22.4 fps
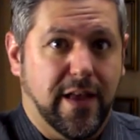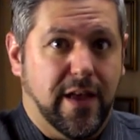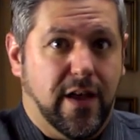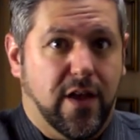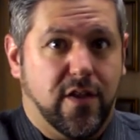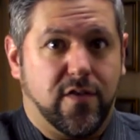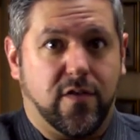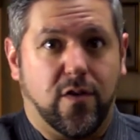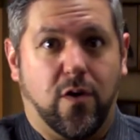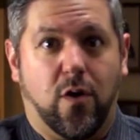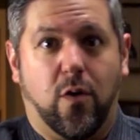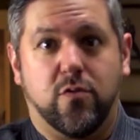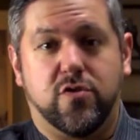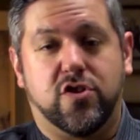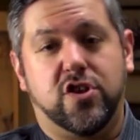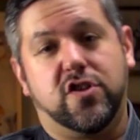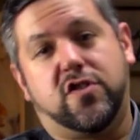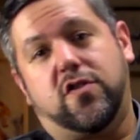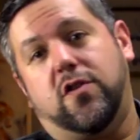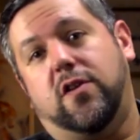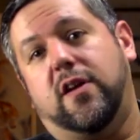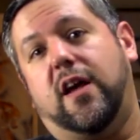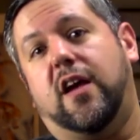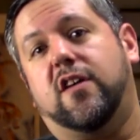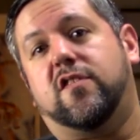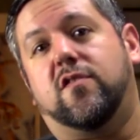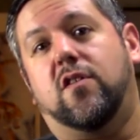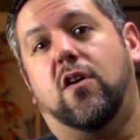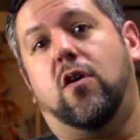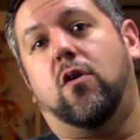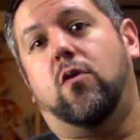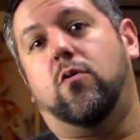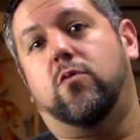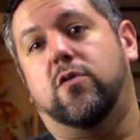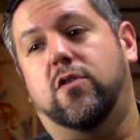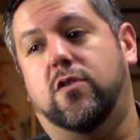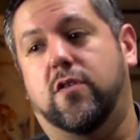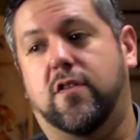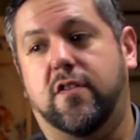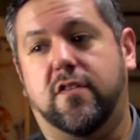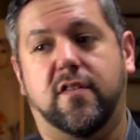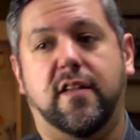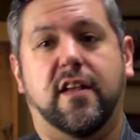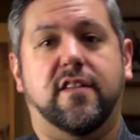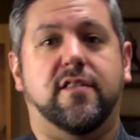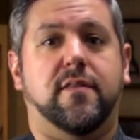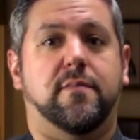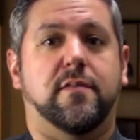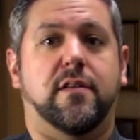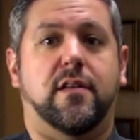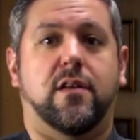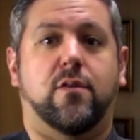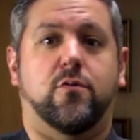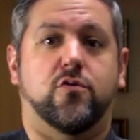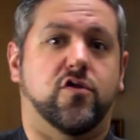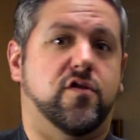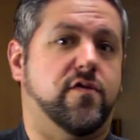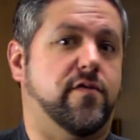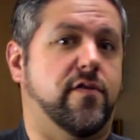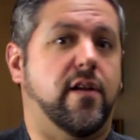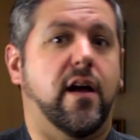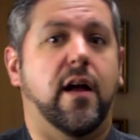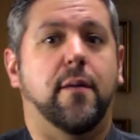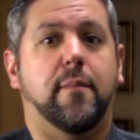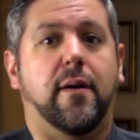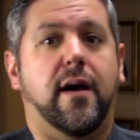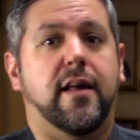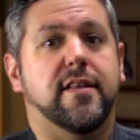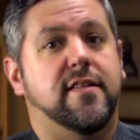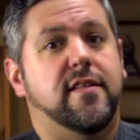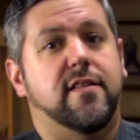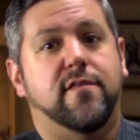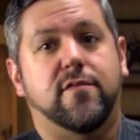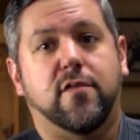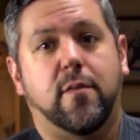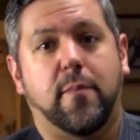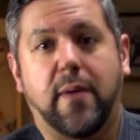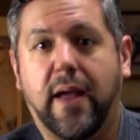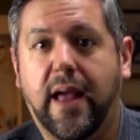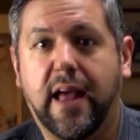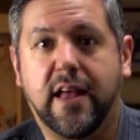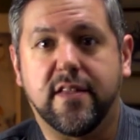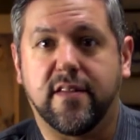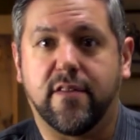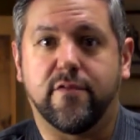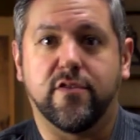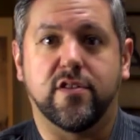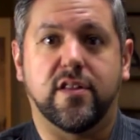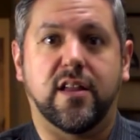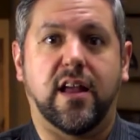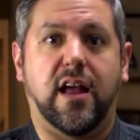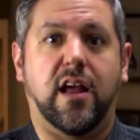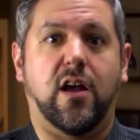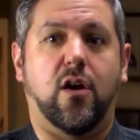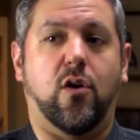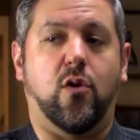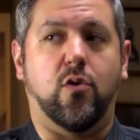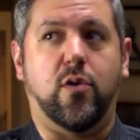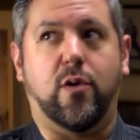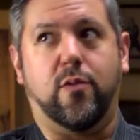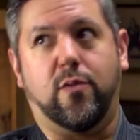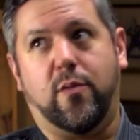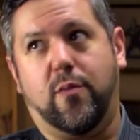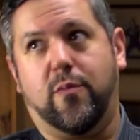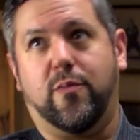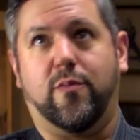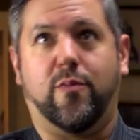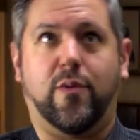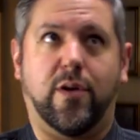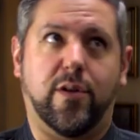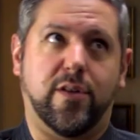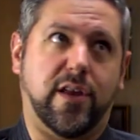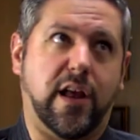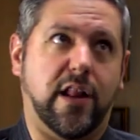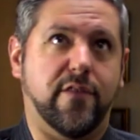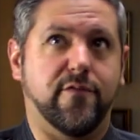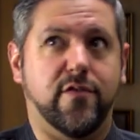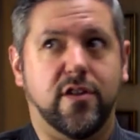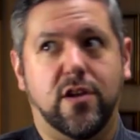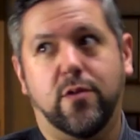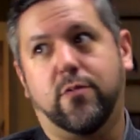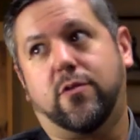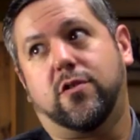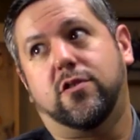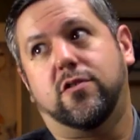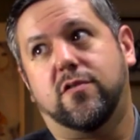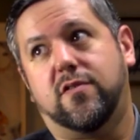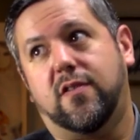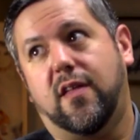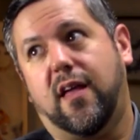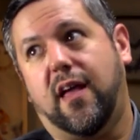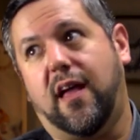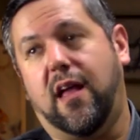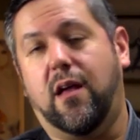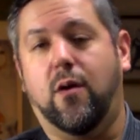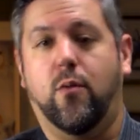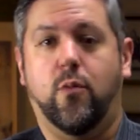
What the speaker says: So just so you know, this is not something that we're just flying by the seat of our pants every day. Oh, what kind of video we're gonna do today?